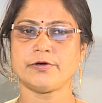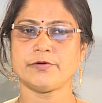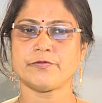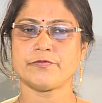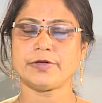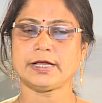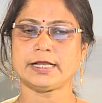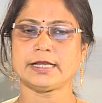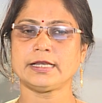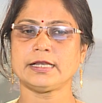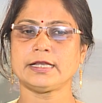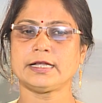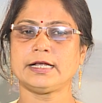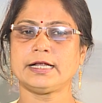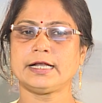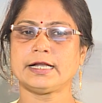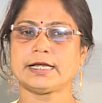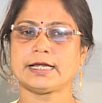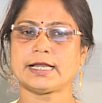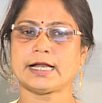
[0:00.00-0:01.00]
When
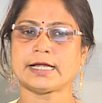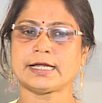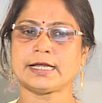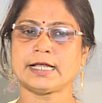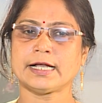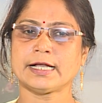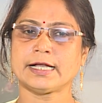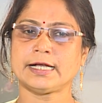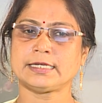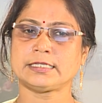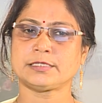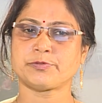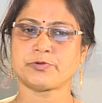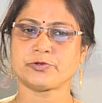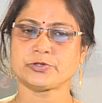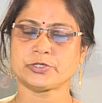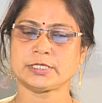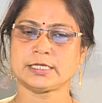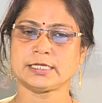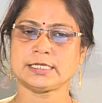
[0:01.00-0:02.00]
data gets
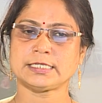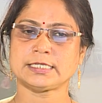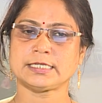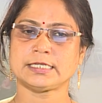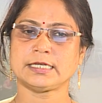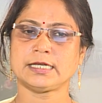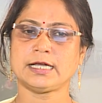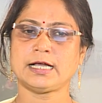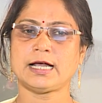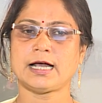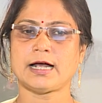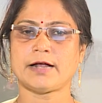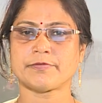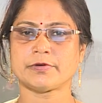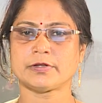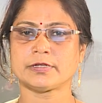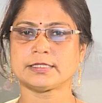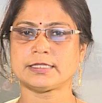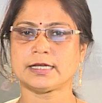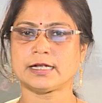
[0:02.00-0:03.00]
processed,
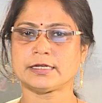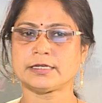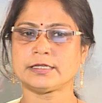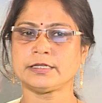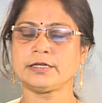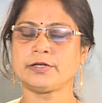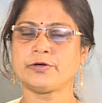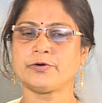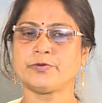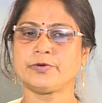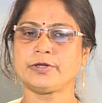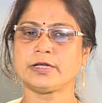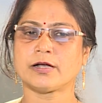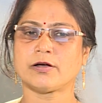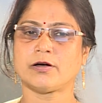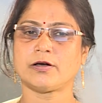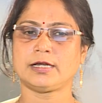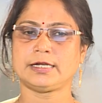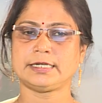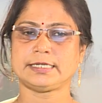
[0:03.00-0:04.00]
after that we
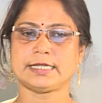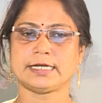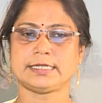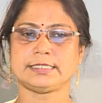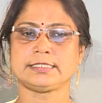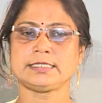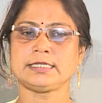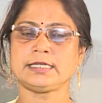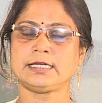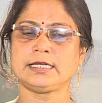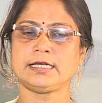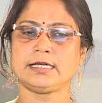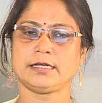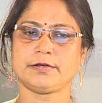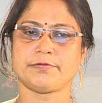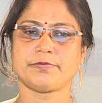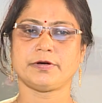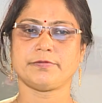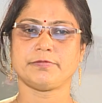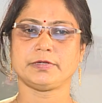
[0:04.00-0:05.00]
call it as
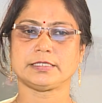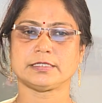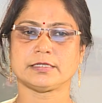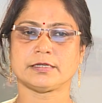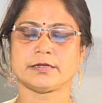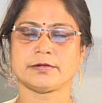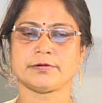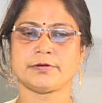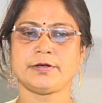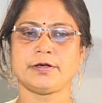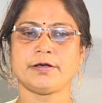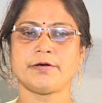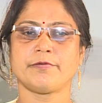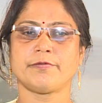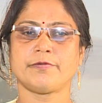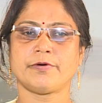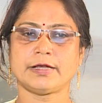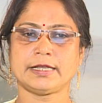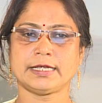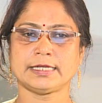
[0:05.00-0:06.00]
information.
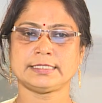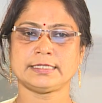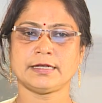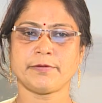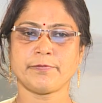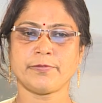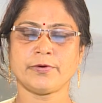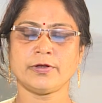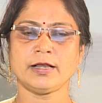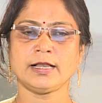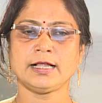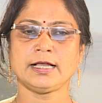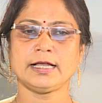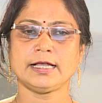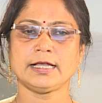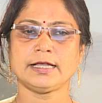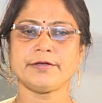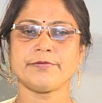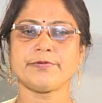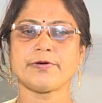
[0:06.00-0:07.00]
For example,
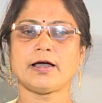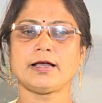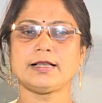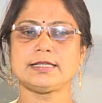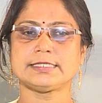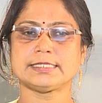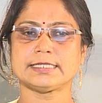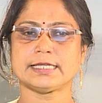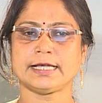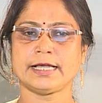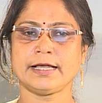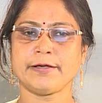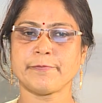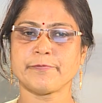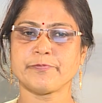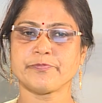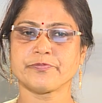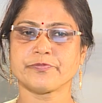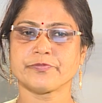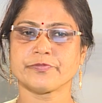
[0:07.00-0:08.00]
if I will say
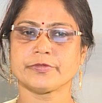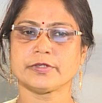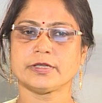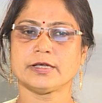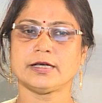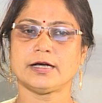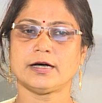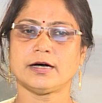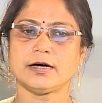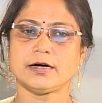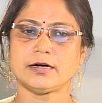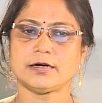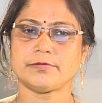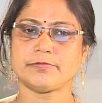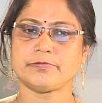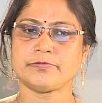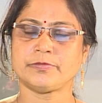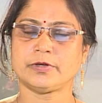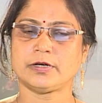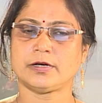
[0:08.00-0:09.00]

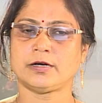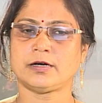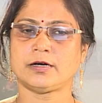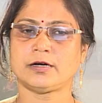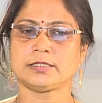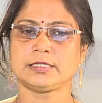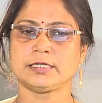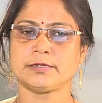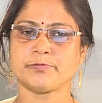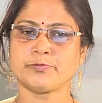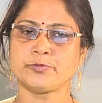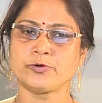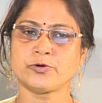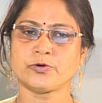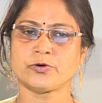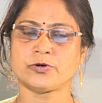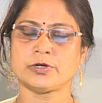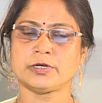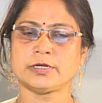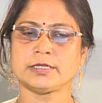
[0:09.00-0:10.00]
the
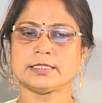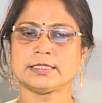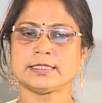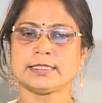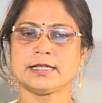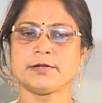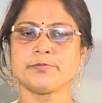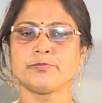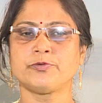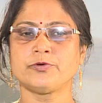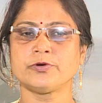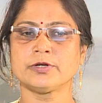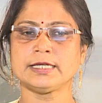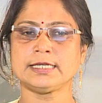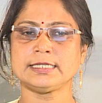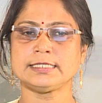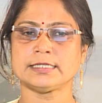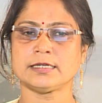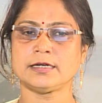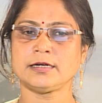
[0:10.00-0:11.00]
book, then book
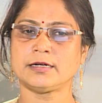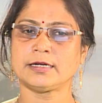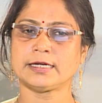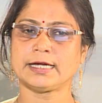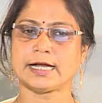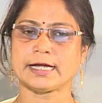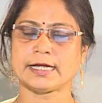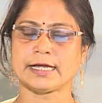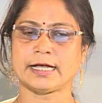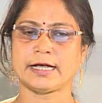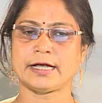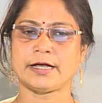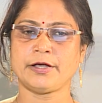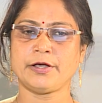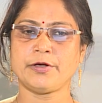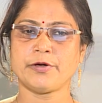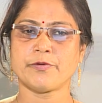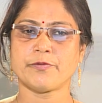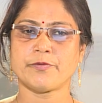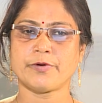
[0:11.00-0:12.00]
is a data,
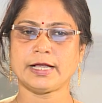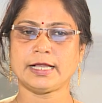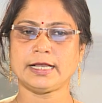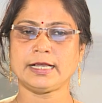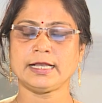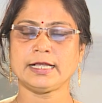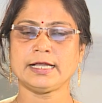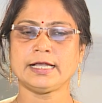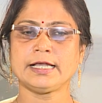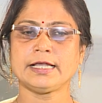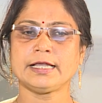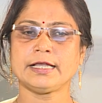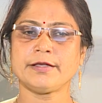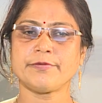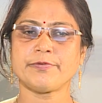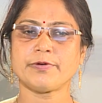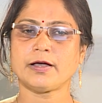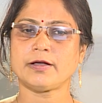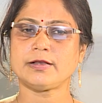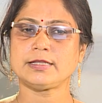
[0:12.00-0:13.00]
while
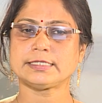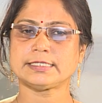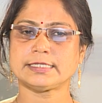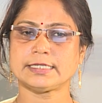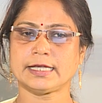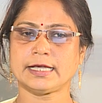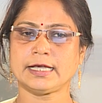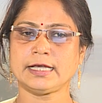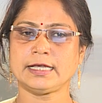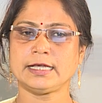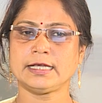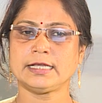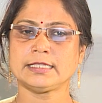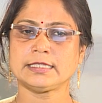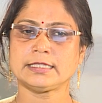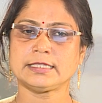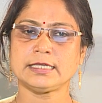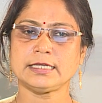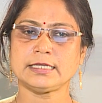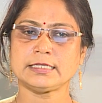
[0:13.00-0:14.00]
if I will say
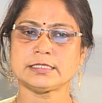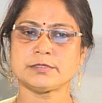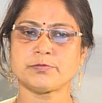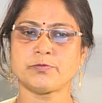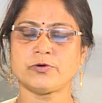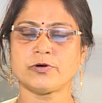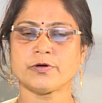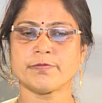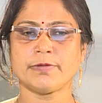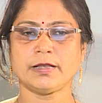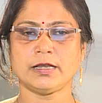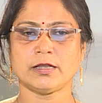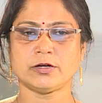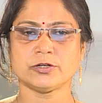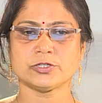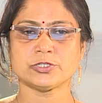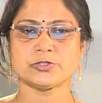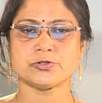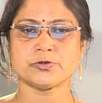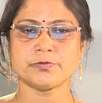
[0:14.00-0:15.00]
this book
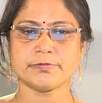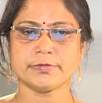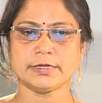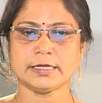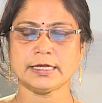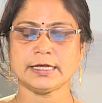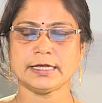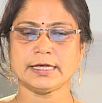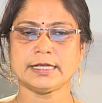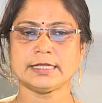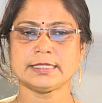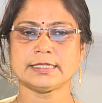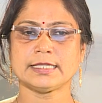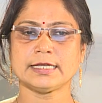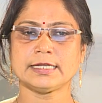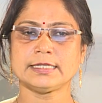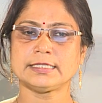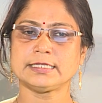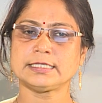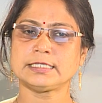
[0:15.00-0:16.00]
belongs to me,
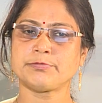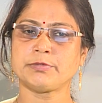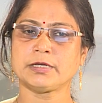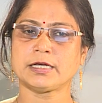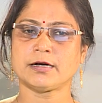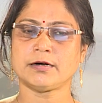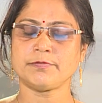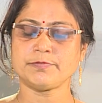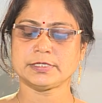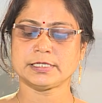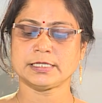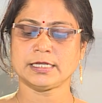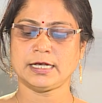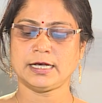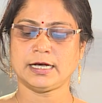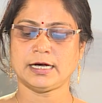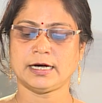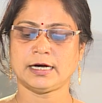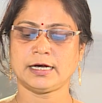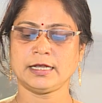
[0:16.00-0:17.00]
then this becomes
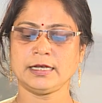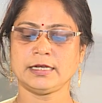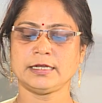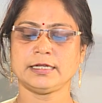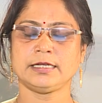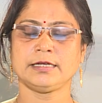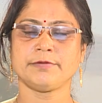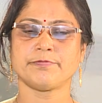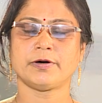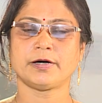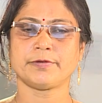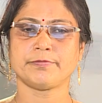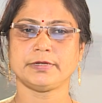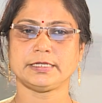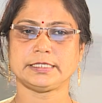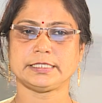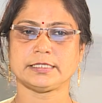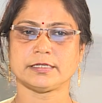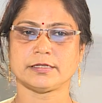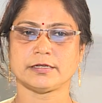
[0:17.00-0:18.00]
an
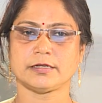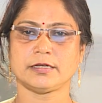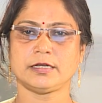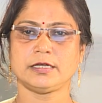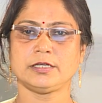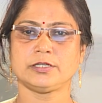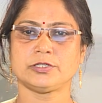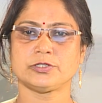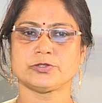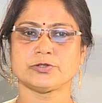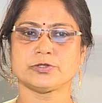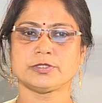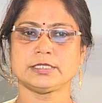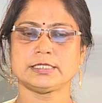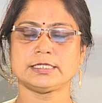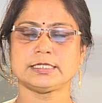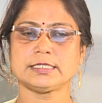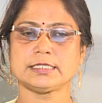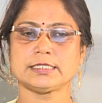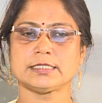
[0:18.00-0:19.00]
information. So, this
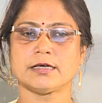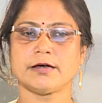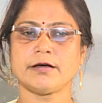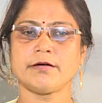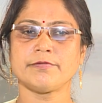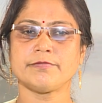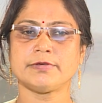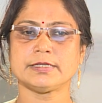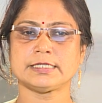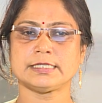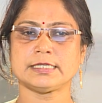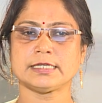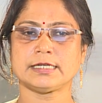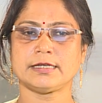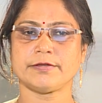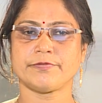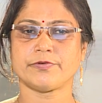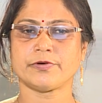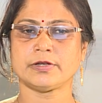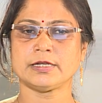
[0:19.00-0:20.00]
is the basic
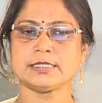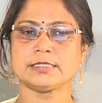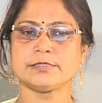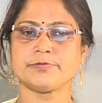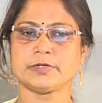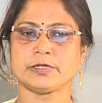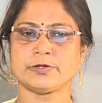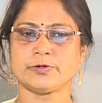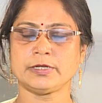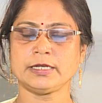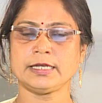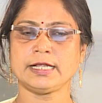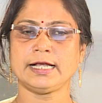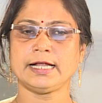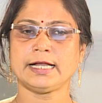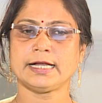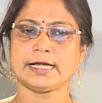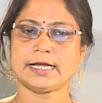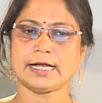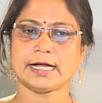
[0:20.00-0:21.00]
difference between
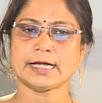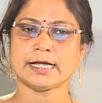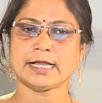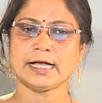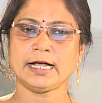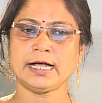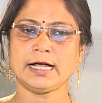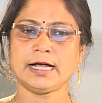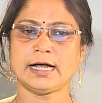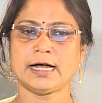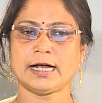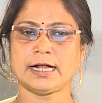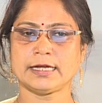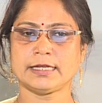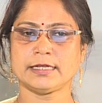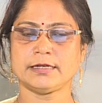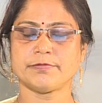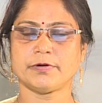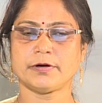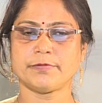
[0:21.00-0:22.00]
data and
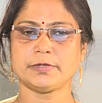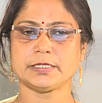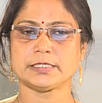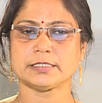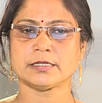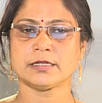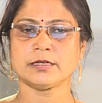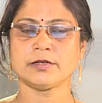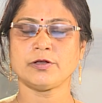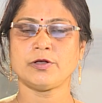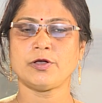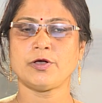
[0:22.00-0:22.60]
information.